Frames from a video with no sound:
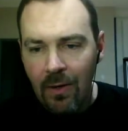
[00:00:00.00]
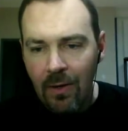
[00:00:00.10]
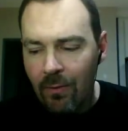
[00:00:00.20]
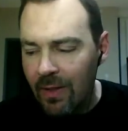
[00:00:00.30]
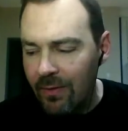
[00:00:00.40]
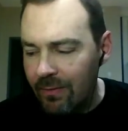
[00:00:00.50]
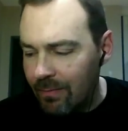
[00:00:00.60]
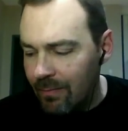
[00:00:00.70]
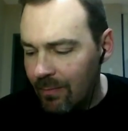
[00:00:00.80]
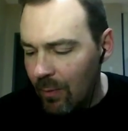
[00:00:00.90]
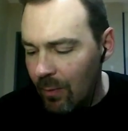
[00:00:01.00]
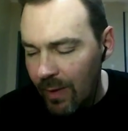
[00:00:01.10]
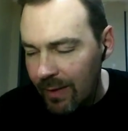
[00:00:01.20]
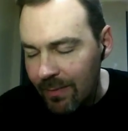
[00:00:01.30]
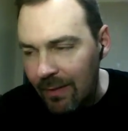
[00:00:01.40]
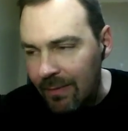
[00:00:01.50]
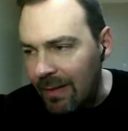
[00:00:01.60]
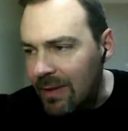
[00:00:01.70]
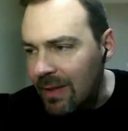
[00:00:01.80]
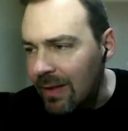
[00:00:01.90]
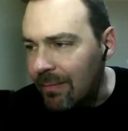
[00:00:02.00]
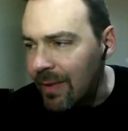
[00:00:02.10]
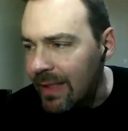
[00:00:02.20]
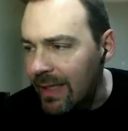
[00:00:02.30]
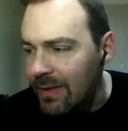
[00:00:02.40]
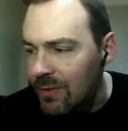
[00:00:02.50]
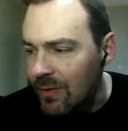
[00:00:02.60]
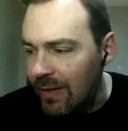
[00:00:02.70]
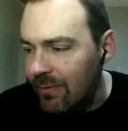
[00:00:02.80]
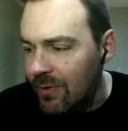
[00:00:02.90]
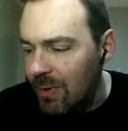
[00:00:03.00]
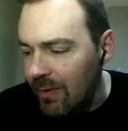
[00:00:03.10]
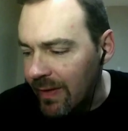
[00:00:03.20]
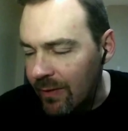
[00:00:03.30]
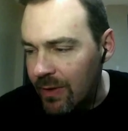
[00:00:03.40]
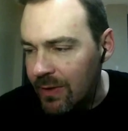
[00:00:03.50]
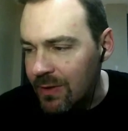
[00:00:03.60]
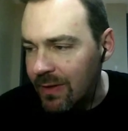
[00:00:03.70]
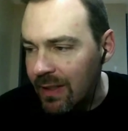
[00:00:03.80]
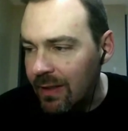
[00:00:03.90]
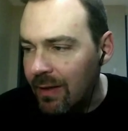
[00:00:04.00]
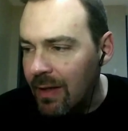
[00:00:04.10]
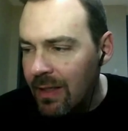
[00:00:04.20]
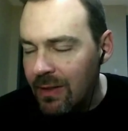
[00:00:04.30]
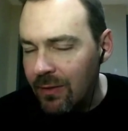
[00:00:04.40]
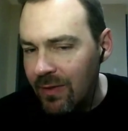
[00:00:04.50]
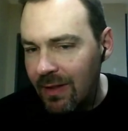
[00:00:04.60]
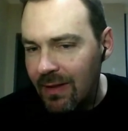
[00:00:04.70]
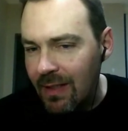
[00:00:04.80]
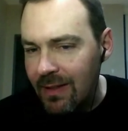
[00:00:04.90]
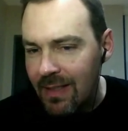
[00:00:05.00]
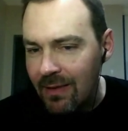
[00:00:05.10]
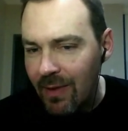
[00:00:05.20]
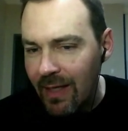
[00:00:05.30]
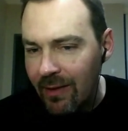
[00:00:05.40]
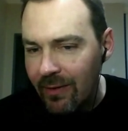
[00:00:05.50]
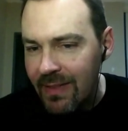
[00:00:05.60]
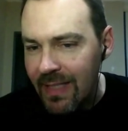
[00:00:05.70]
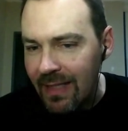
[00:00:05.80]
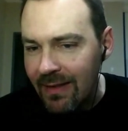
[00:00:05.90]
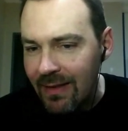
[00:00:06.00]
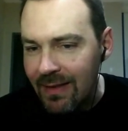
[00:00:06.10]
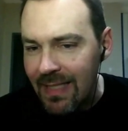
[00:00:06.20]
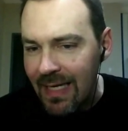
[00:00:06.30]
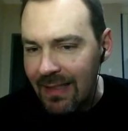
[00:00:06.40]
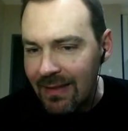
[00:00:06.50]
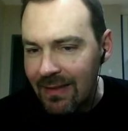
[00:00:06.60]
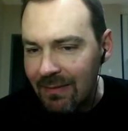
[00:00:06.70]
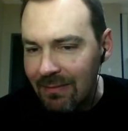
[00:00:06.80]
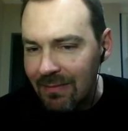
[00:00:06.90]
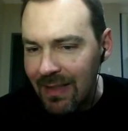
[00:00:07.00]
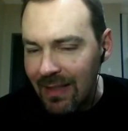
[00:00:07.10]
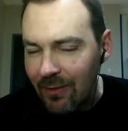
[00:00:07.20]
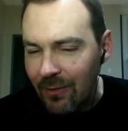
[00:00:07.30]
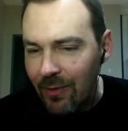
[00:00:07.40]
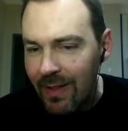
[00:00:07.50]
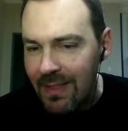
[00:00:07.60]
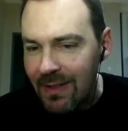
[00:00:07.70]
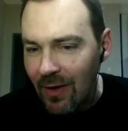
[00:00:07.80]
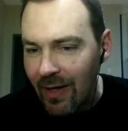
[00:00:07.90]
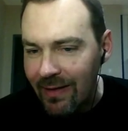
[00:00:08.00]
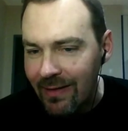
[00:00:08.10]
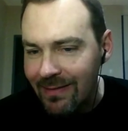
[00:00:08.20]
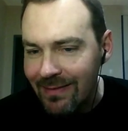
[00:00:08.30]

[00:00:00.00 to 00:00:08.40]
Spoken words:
Well, what do you? Oh, wait. I'm going to let Mike answer that first part of that question. Then, do you think that it's on the way out, or is that kind of crazy talk?